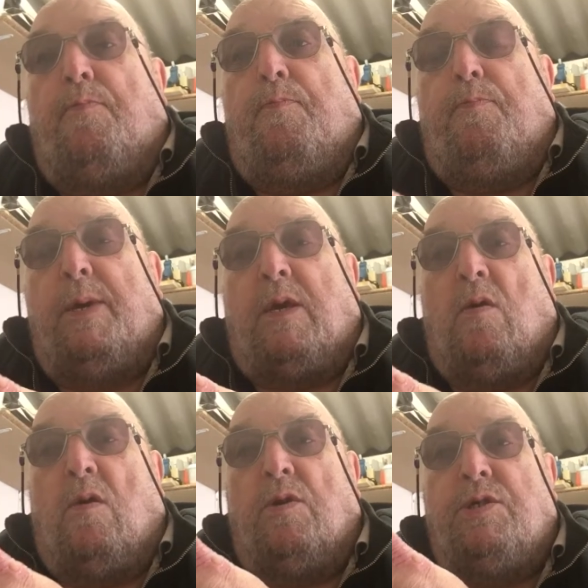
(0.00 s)

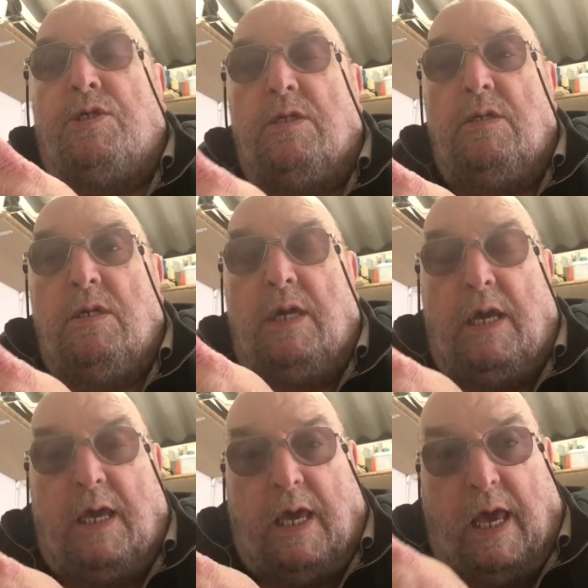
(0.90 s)
because
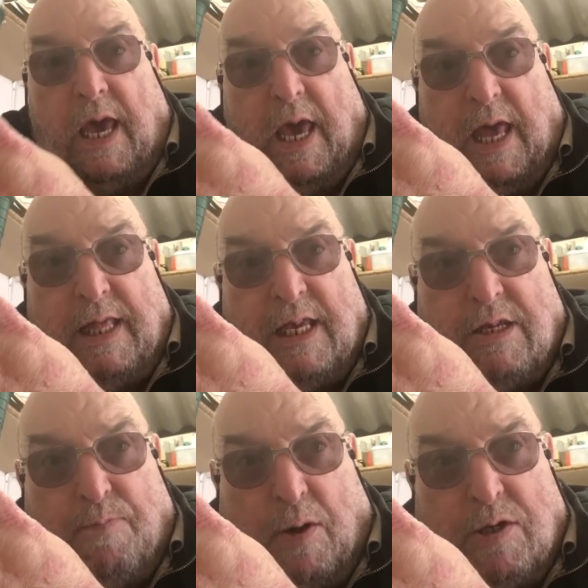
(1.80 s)
there's
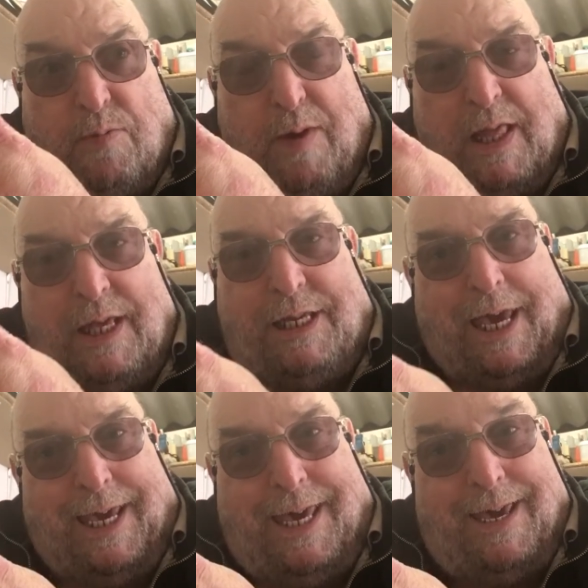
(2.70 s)
a
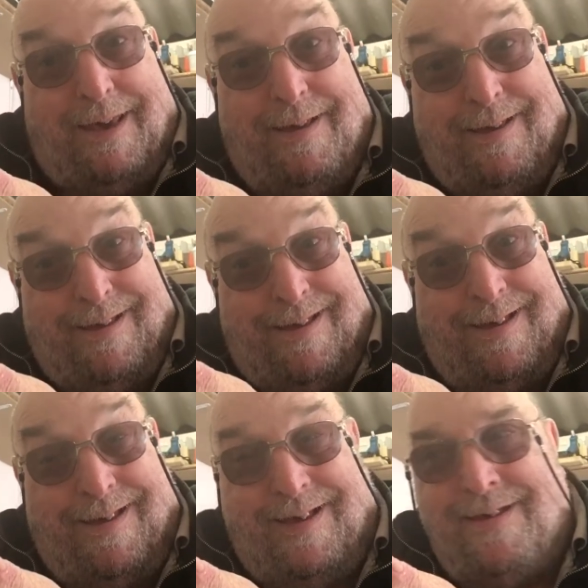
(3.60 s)
possibility.
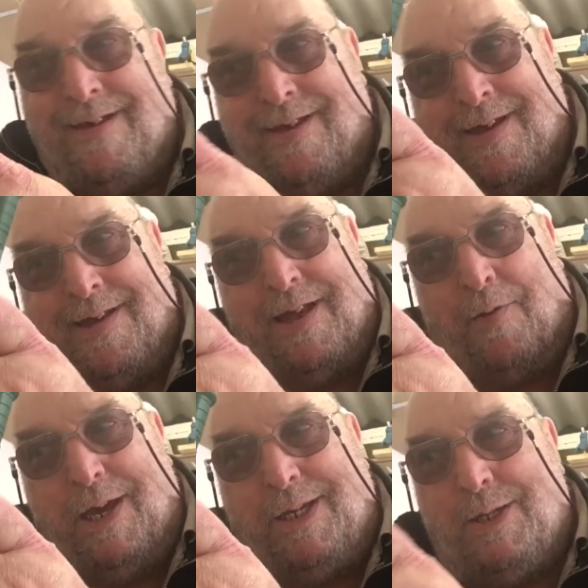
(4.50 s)

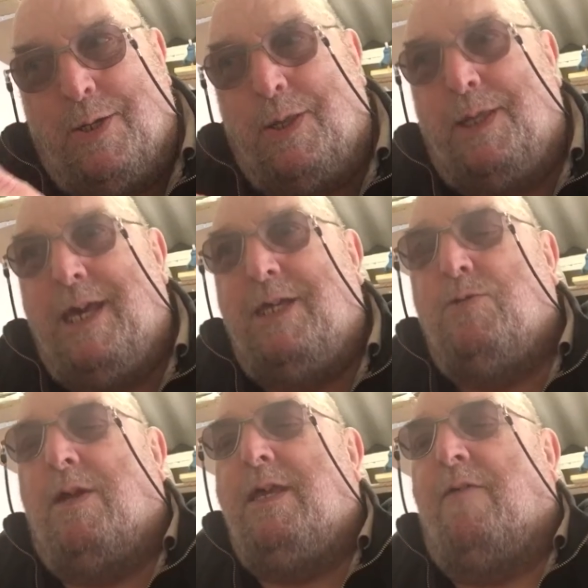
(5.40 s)
Now, here's another thing as
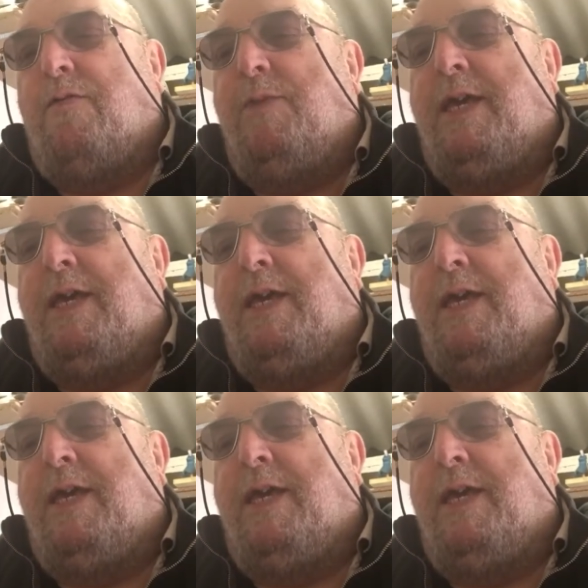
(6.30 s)
well you have to be